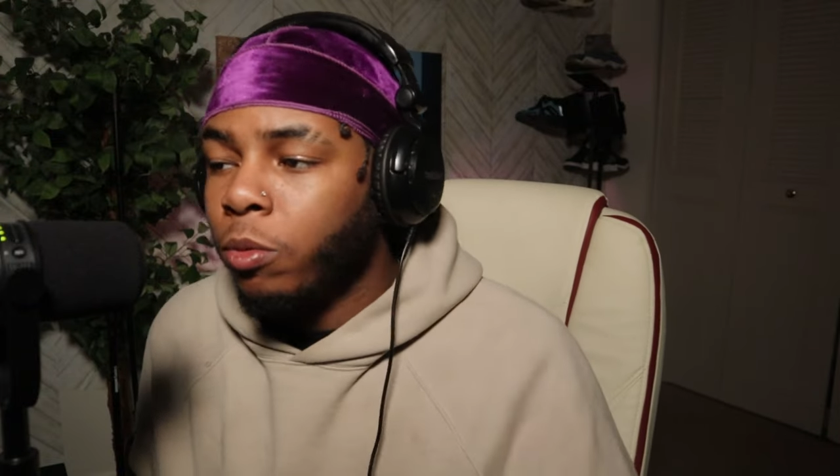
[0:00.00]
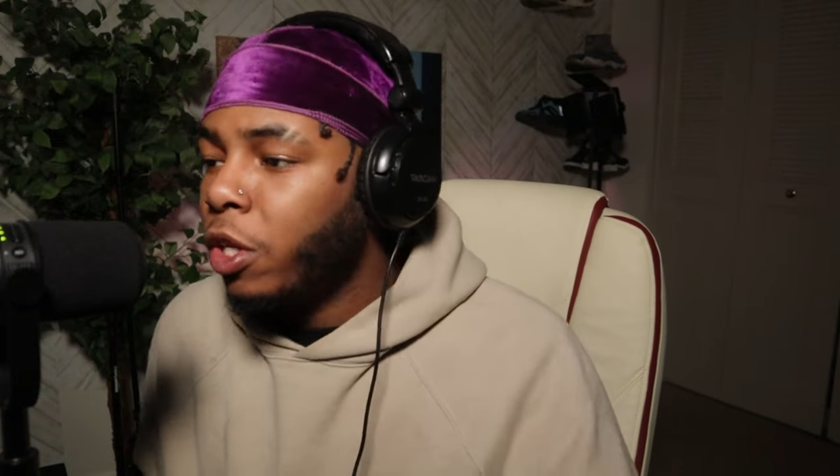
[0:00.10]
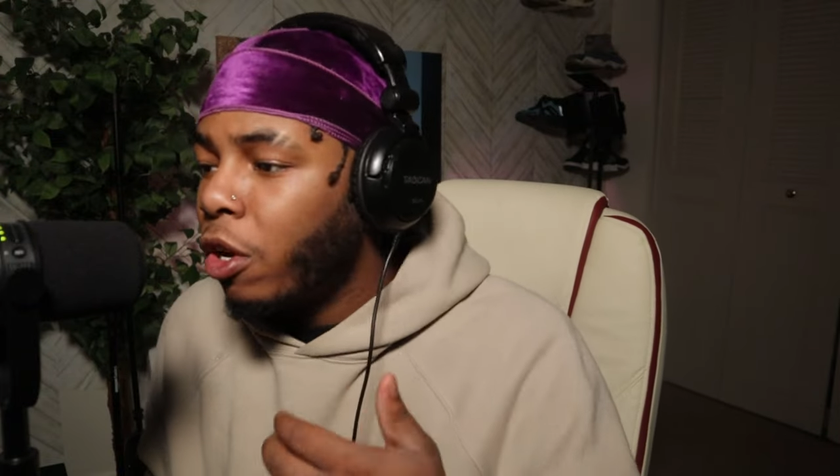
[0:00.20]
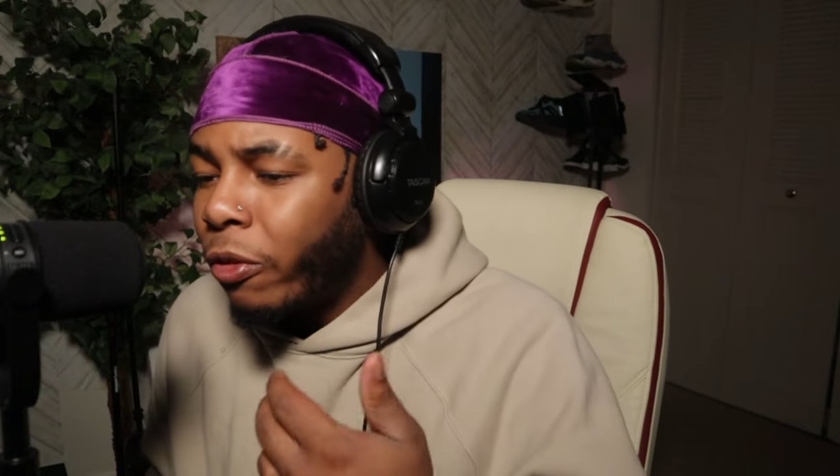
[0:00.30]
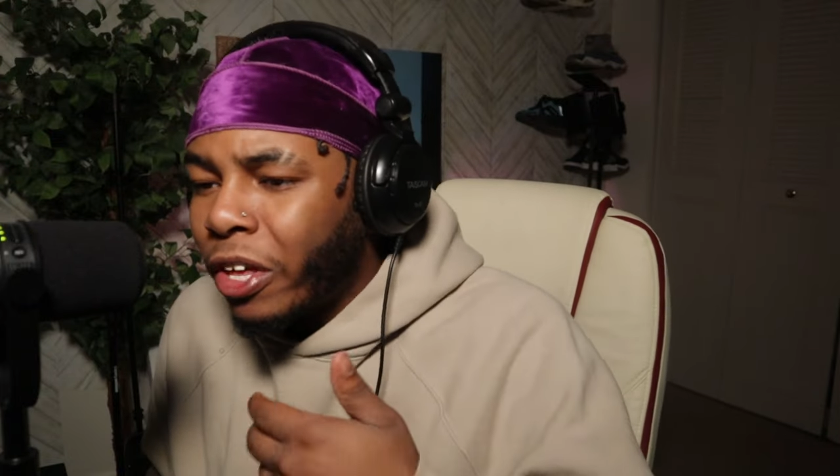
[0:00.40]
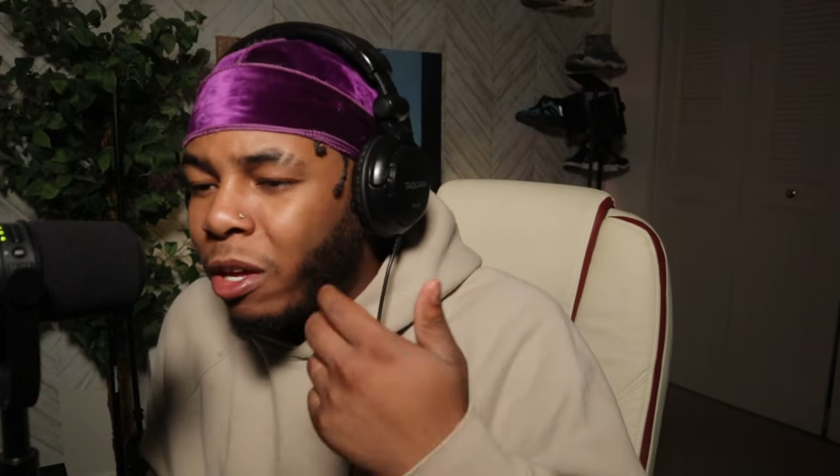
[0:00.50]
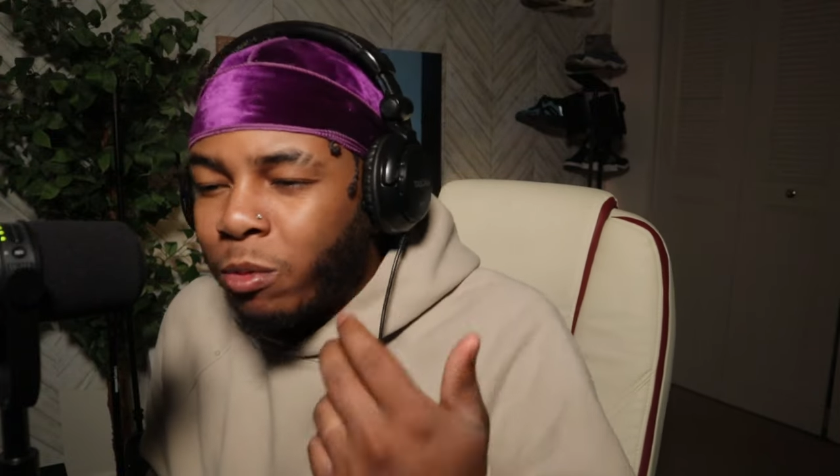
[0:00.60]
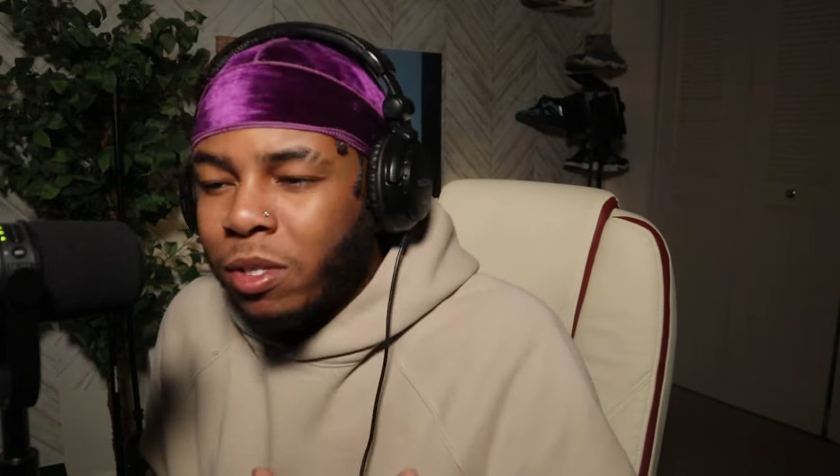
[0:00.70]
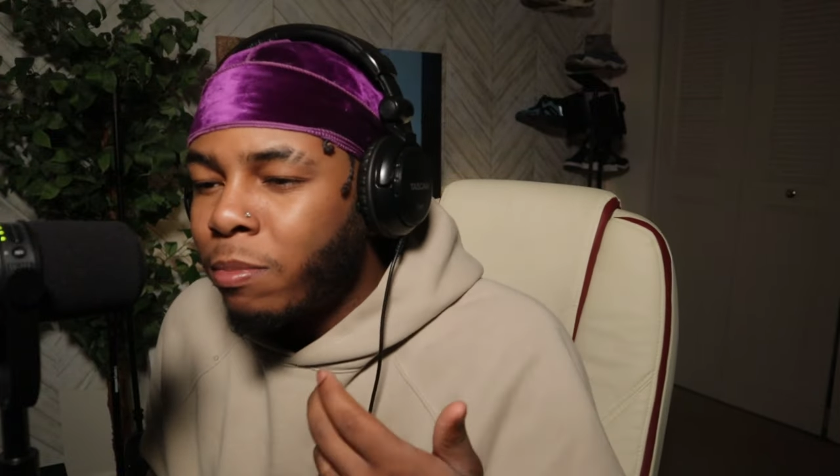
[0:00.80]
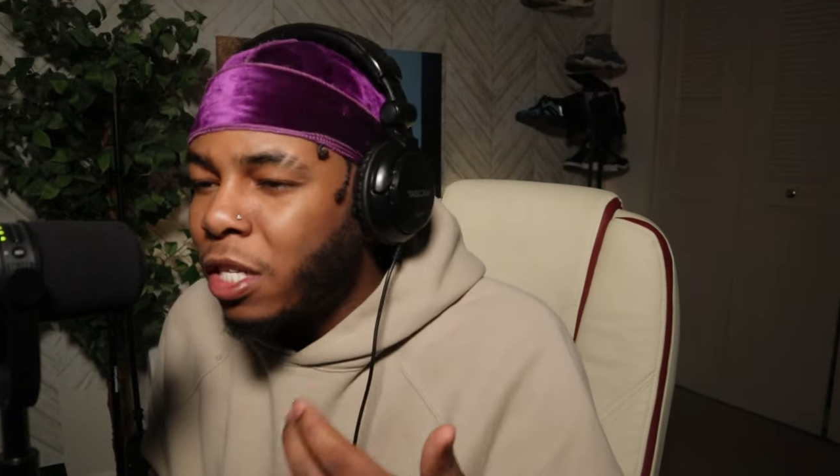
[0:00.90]
We know that he
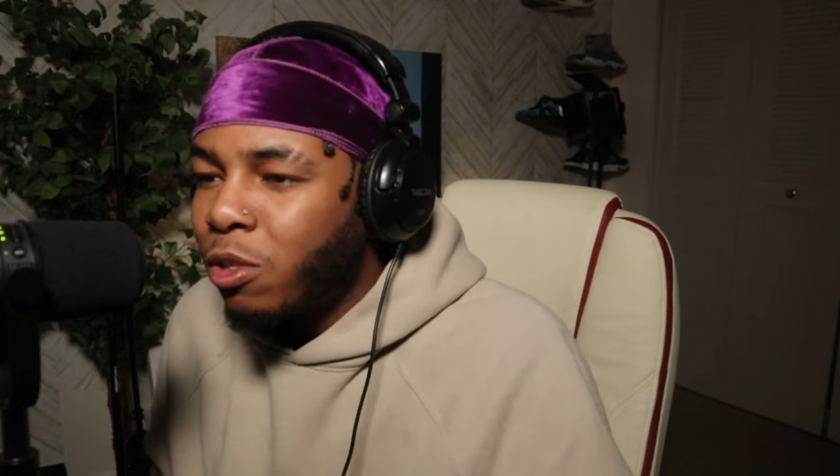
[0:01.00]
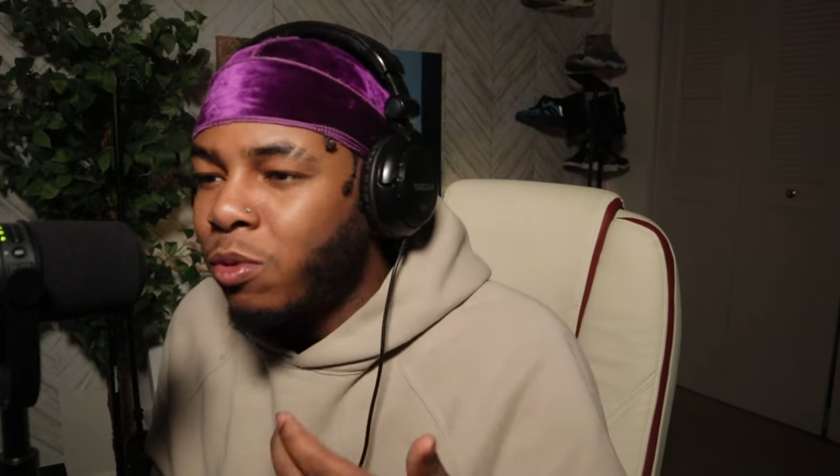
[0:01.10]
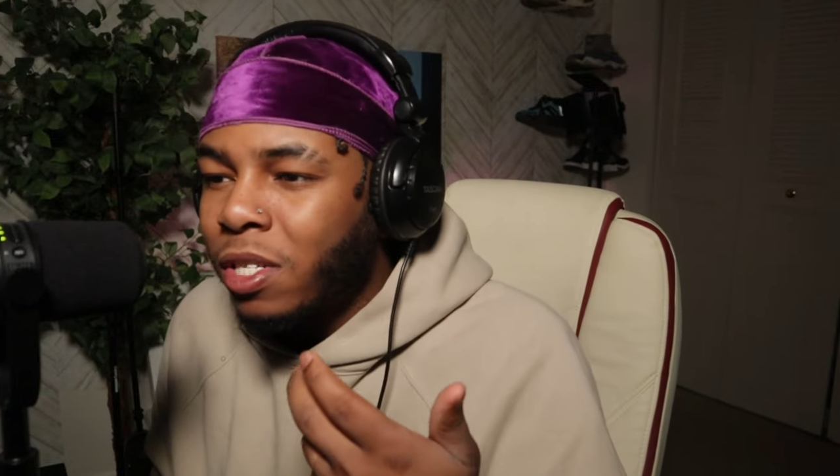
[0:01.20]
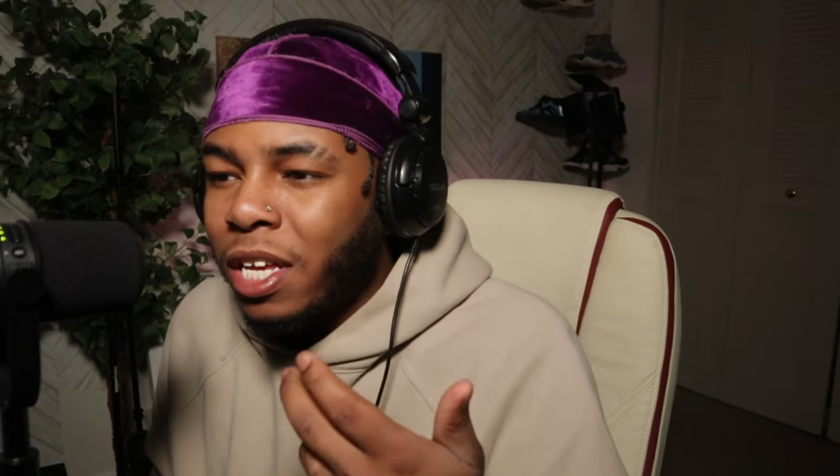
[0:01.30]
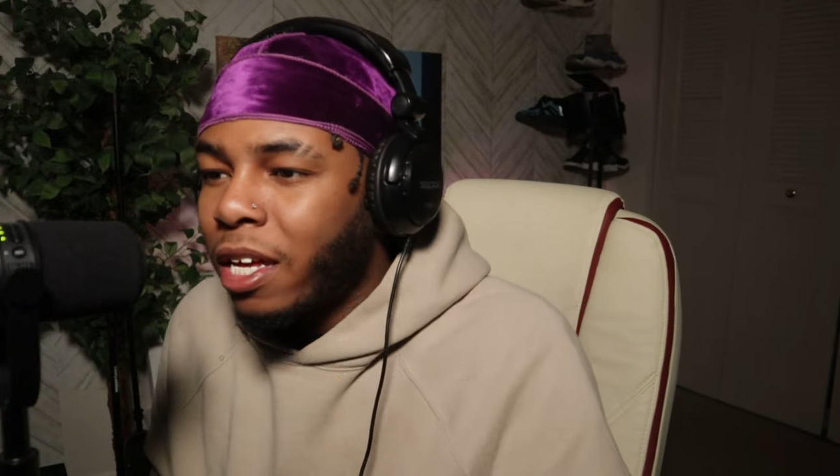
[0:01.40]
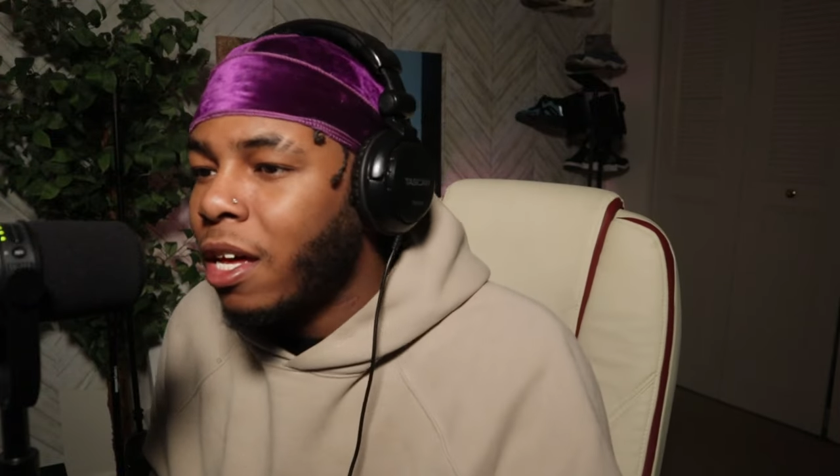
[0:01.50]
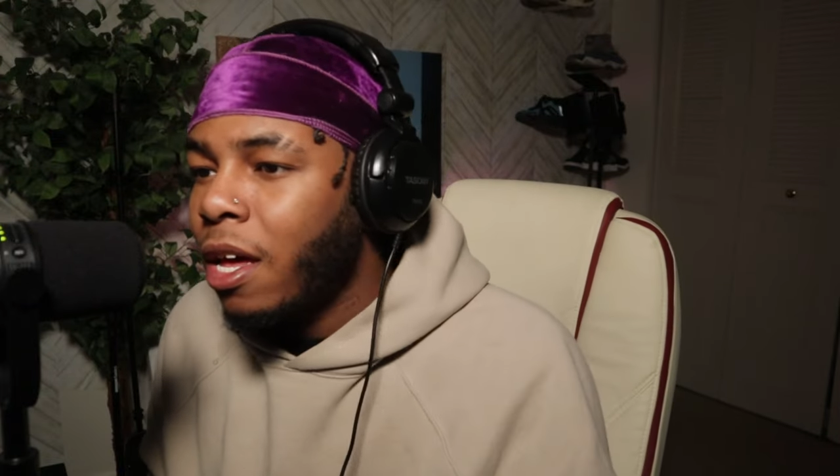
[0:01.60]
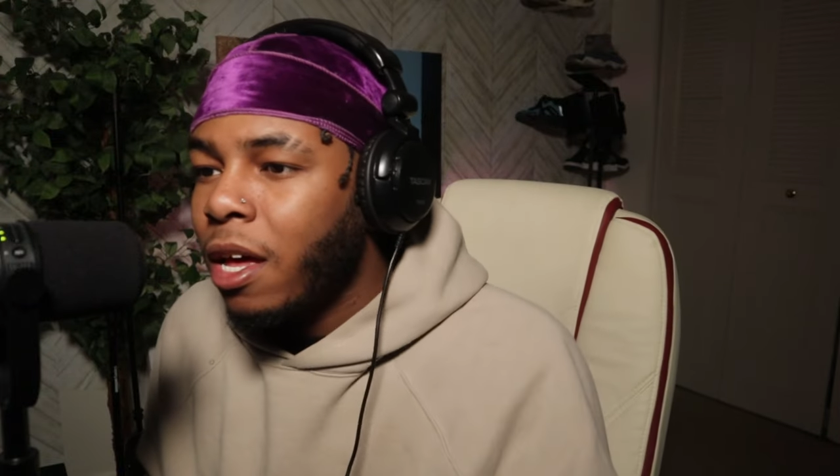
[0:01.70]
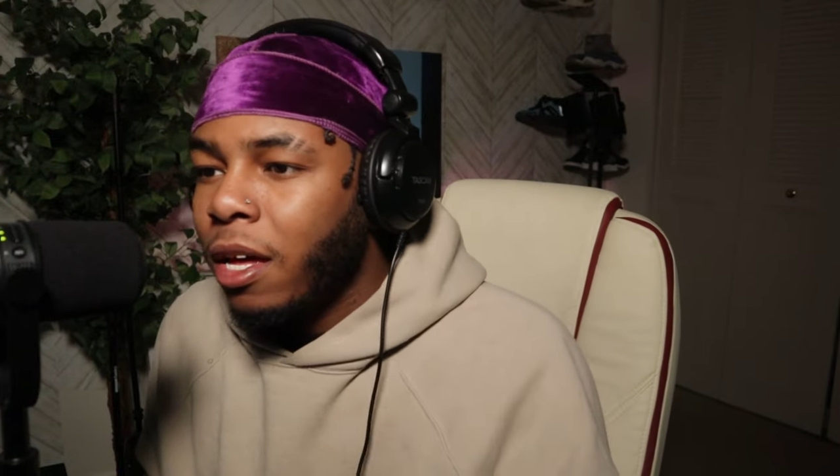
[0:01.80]
was mental sick.